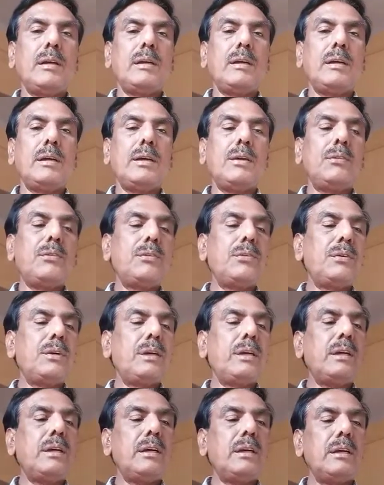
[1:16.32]
if
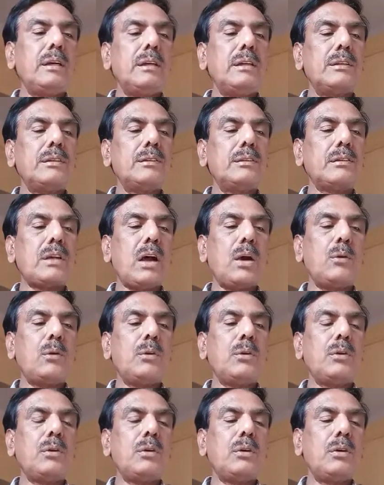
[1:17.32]
we
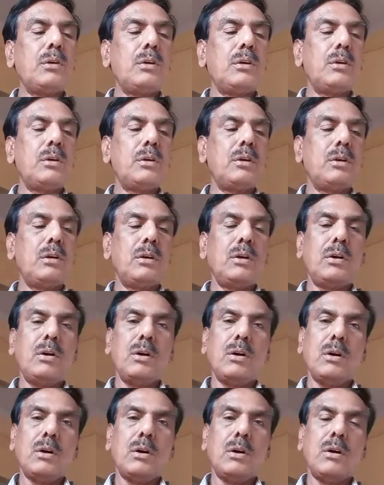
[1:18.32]
shout
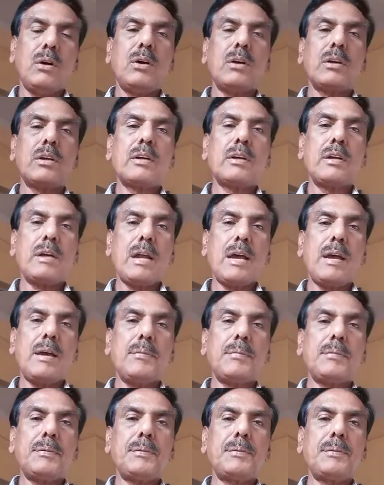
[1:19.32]
or
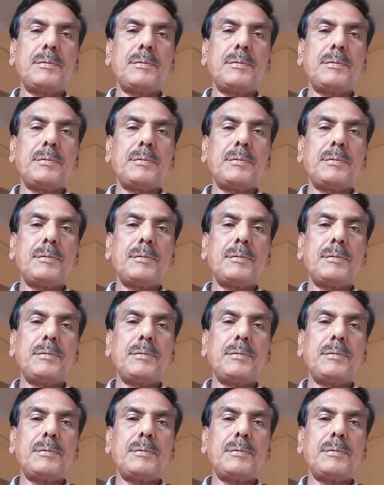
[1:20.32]
clap